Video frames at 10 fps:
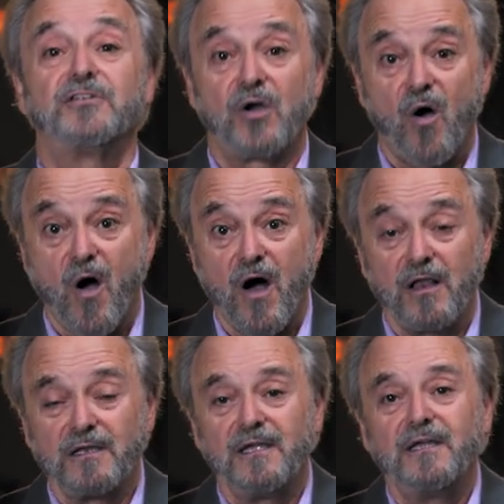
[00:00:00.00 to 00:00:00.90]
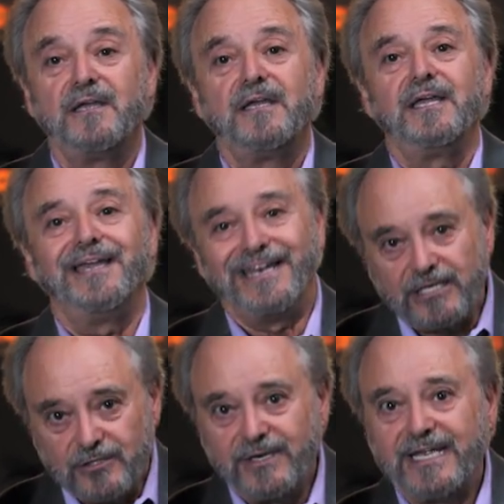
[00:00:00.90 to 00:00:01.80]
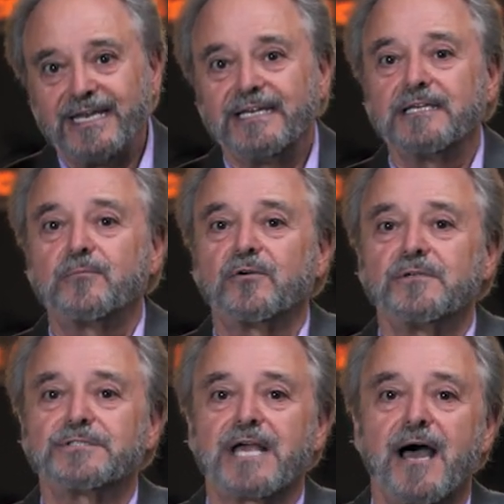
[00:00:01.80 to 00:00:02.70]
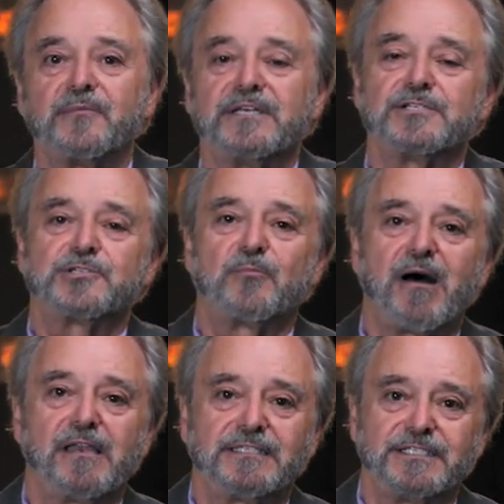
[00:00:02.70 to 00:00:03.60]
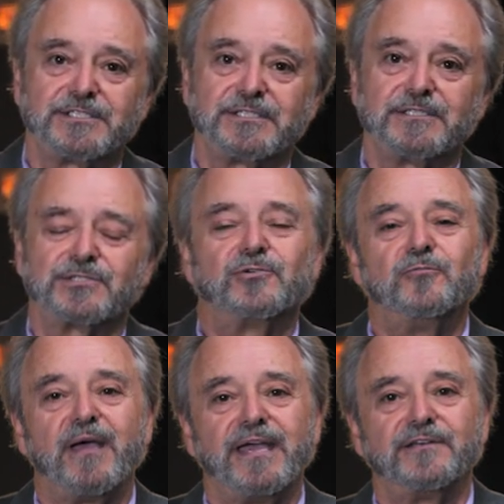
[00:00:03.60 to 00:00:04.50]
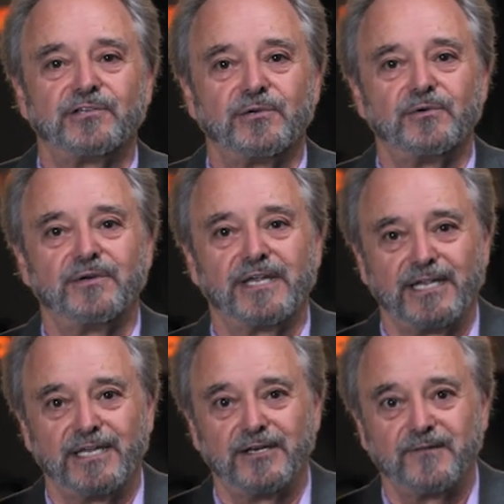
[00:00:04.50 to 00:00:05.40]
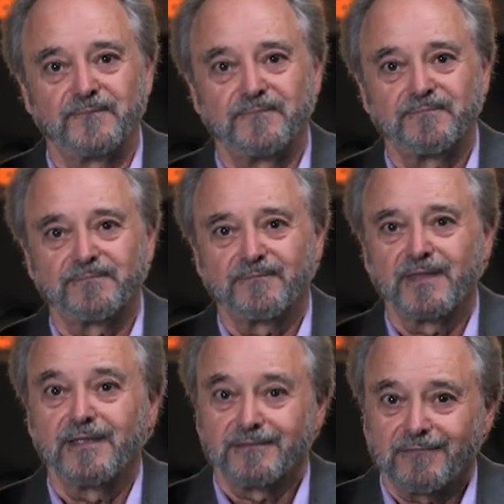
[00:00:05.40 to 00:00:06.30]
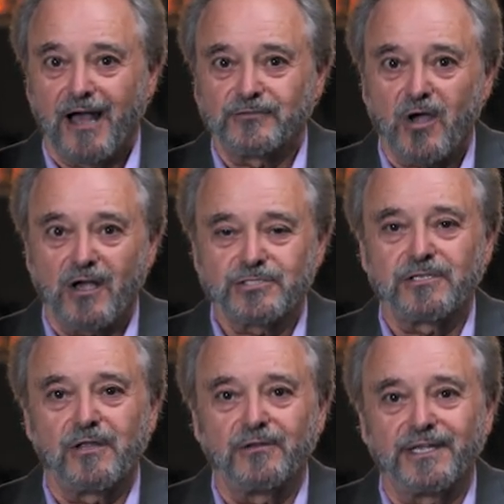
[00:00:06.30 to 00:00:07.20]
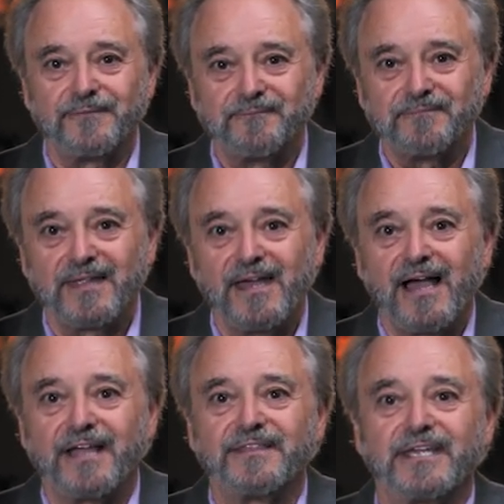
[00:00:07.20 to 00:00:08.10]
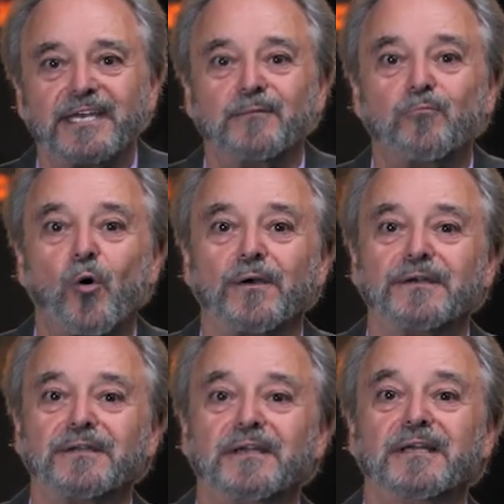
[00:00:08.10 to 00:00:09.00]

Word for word: to all, including any liberals, communists, or politicians who may tune in. I'll talk slowly. I think it important